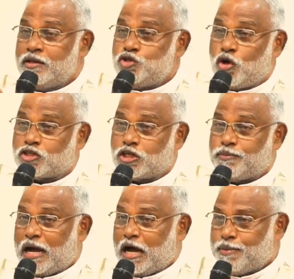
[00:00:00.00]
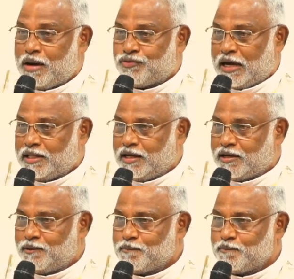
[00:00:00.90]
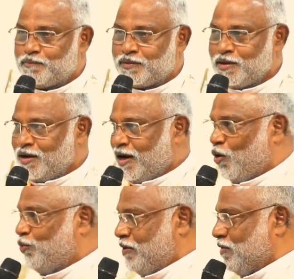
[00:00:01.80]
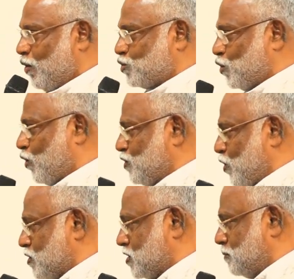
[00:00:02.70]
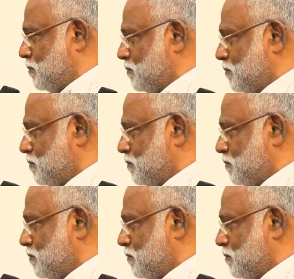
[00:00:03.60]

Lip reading: Joseph Abba Father, how we will also call Joseph